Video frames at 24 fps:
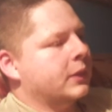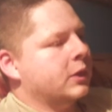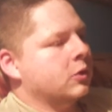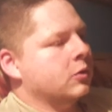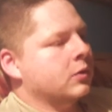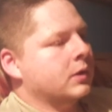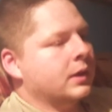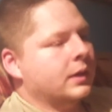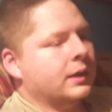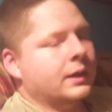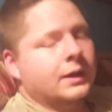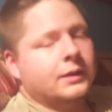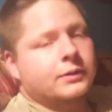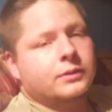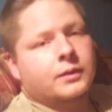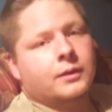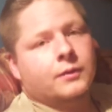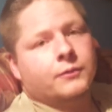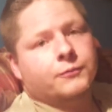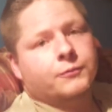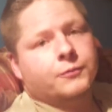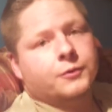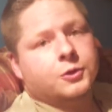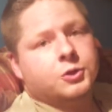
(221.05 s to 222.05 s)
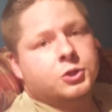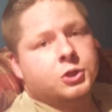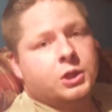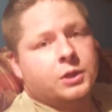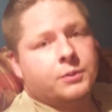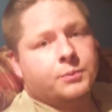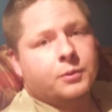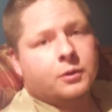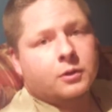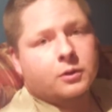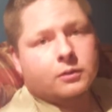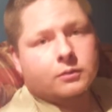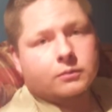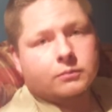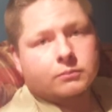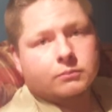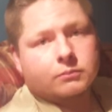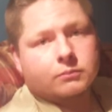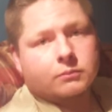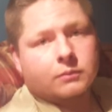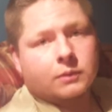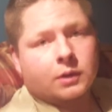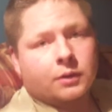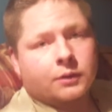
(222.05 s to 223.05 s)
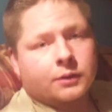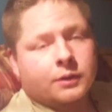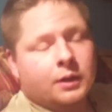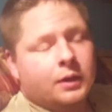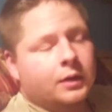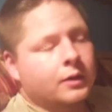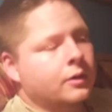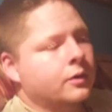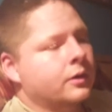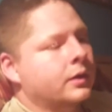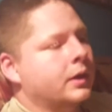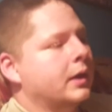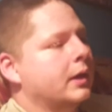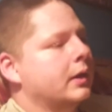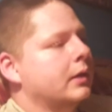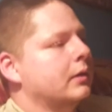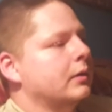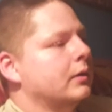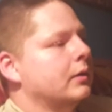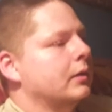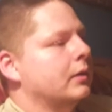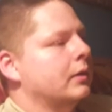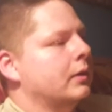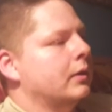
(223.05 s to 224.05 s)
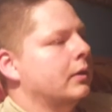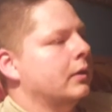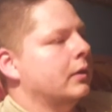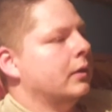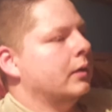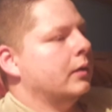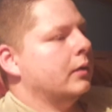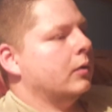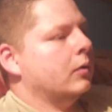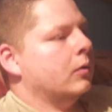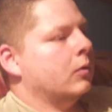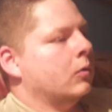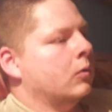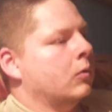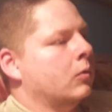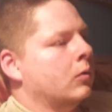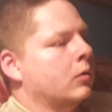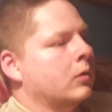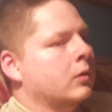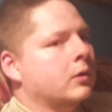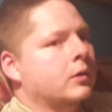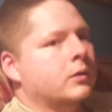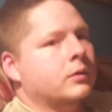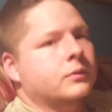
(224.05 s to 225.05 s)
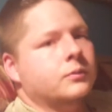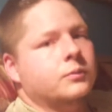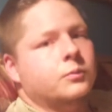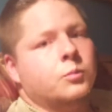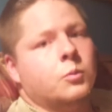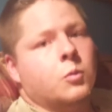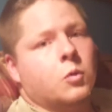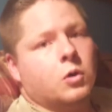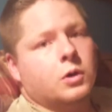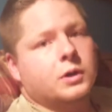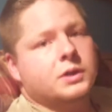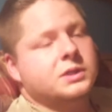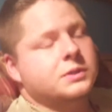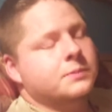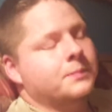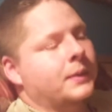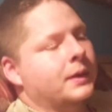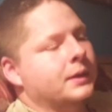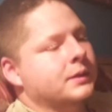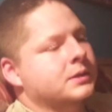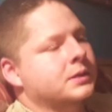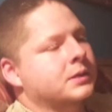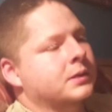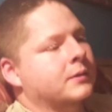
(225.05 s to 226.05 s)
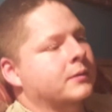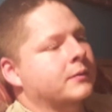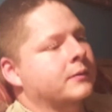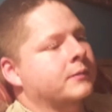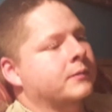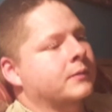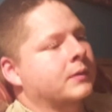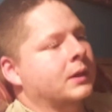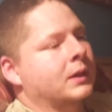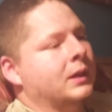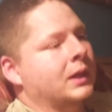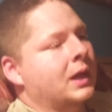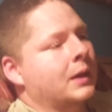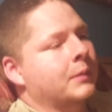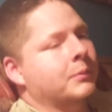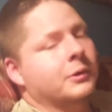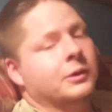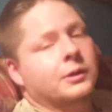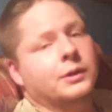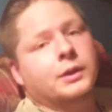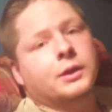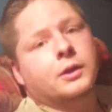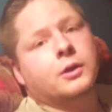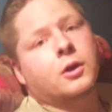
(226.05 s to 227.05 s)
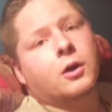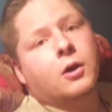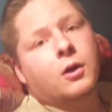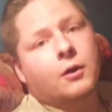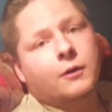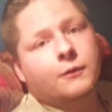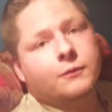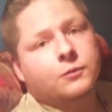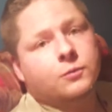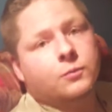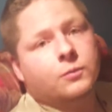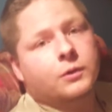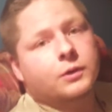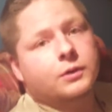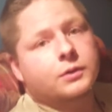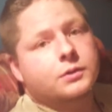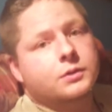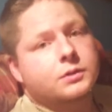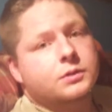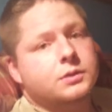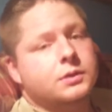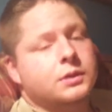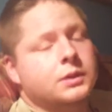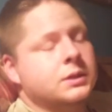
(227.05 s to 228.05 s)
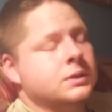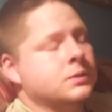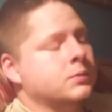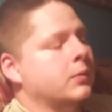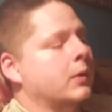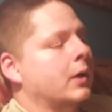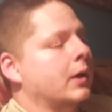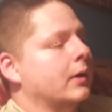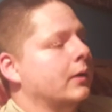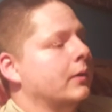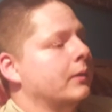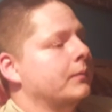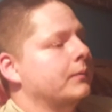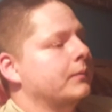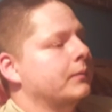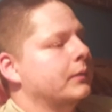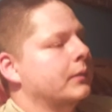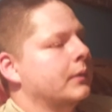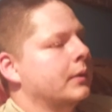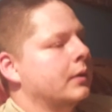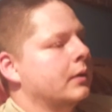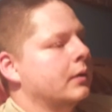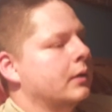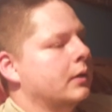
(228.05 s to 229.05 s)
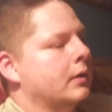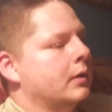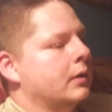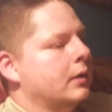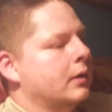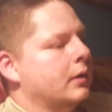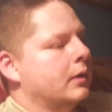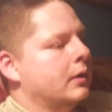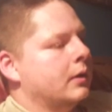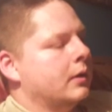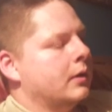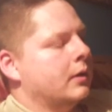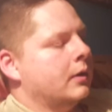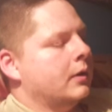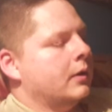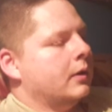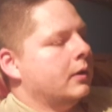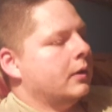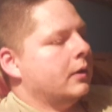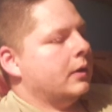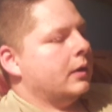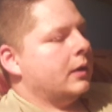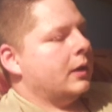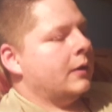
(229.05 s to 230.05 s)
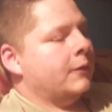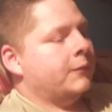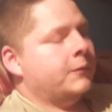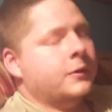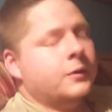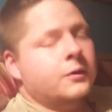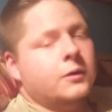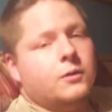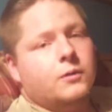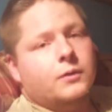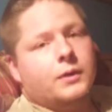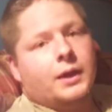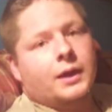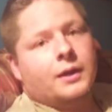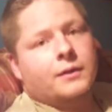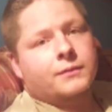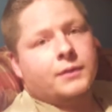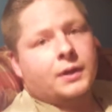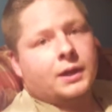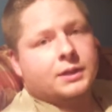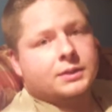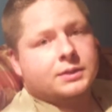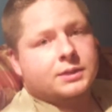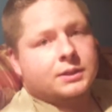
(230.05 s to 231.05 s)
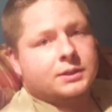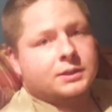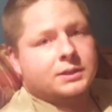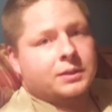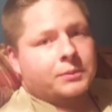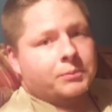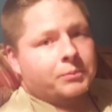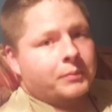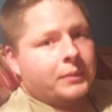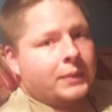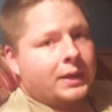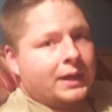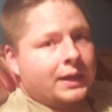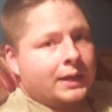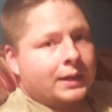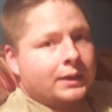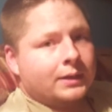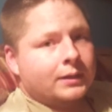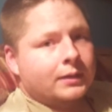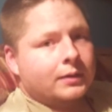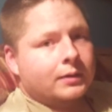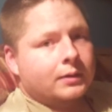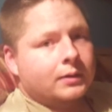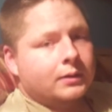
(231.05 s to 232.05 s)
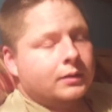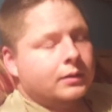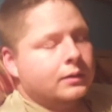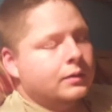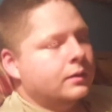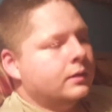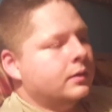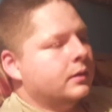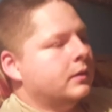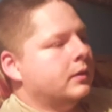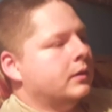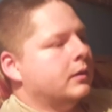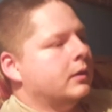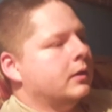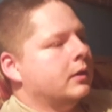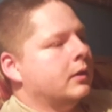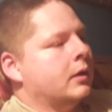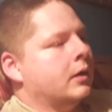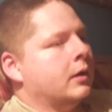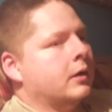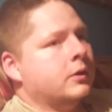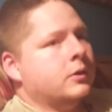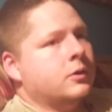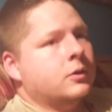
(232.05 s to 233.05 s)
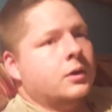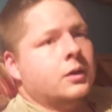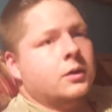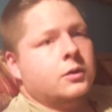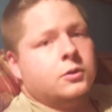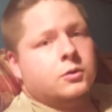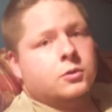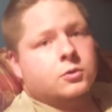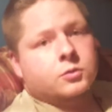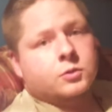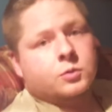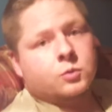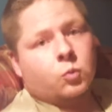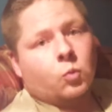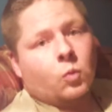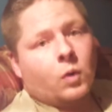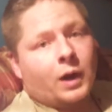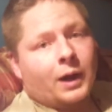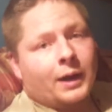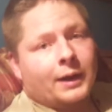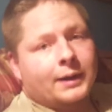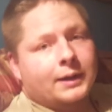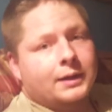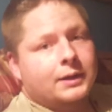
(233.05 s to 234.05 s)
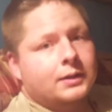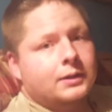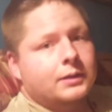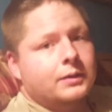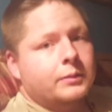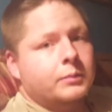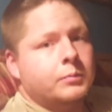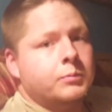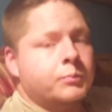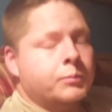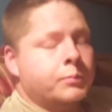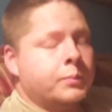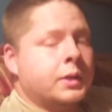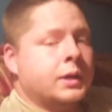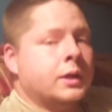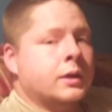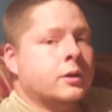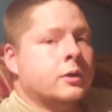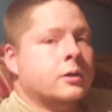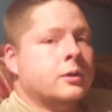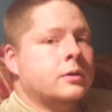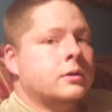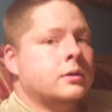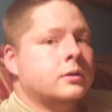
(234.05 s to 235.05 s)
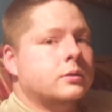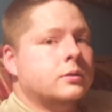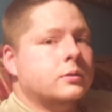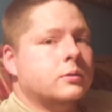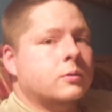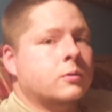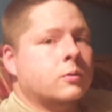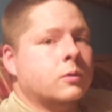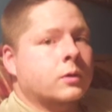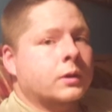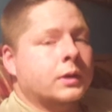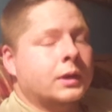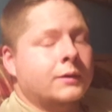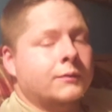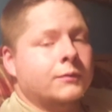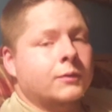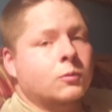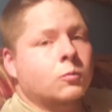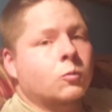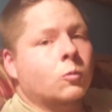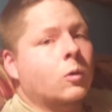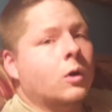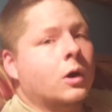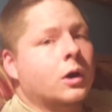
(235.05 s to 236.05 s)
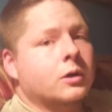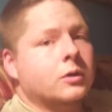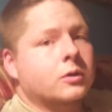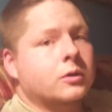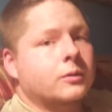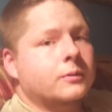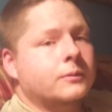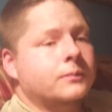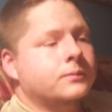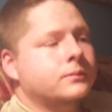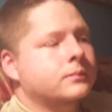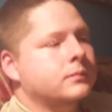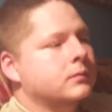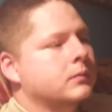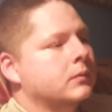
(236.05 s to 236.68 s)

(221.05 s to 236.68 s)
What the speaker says: You can get them for cheaper on the internet or more expensive, elaborately carved ones as well. If you don't have access to mead, you can use wine, beer, or even water.